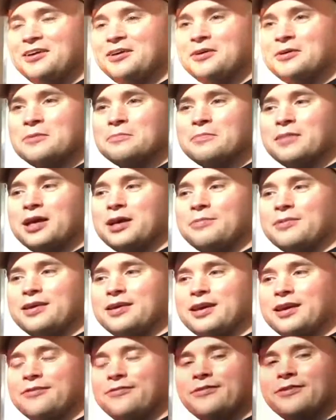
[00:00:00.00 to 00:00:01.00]
Maybe
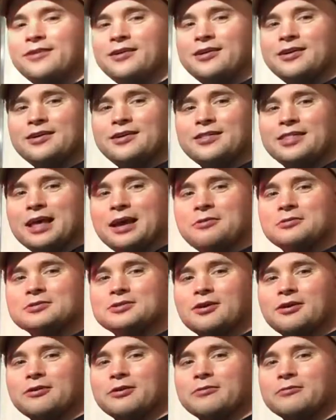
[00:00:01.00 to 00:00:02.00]
if that was
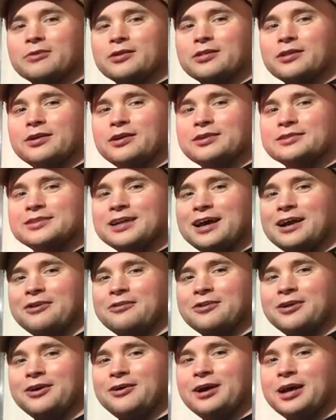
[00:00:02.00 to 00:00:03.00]
already released, I don't
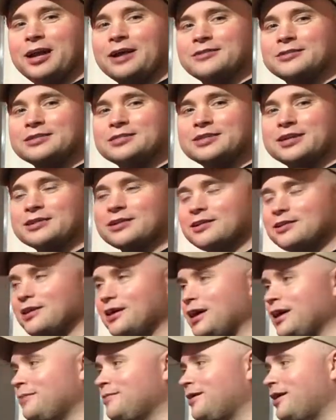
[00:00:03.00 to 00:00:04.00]
know, I'd have to check the
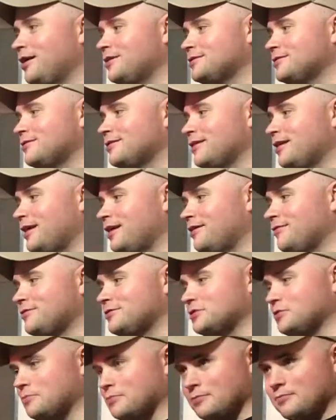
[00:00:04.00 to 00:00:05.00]
timelines on that. If
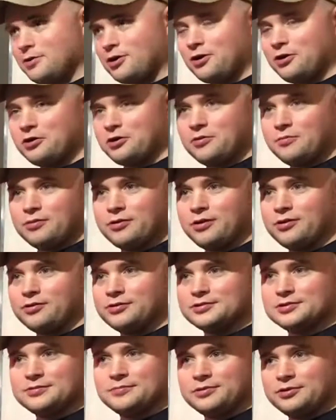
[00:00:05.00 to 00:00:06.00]
Super Mario Brothers,
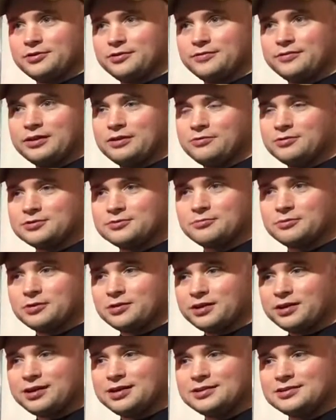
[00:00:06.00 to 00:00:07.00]
the movie, was
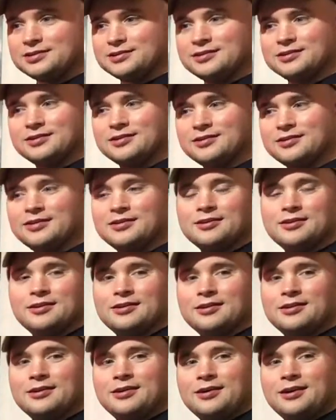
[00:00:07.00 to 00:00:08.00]
released
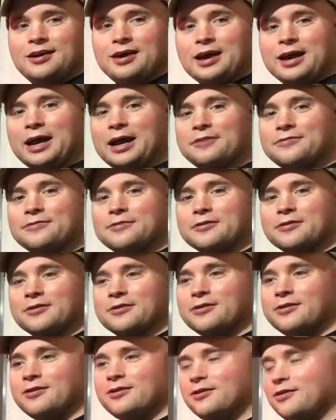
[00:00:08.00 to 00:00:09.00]

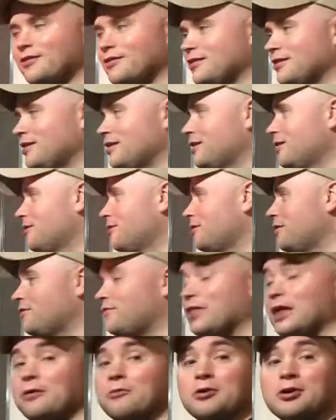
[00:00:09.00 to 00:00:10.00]
after, you know, if
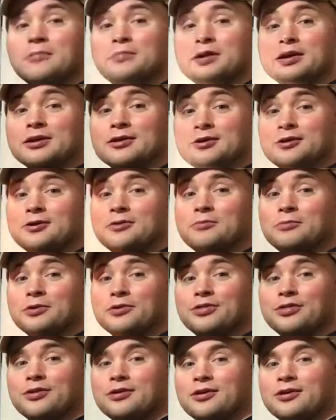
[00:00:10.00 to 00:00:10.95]
they would have been good with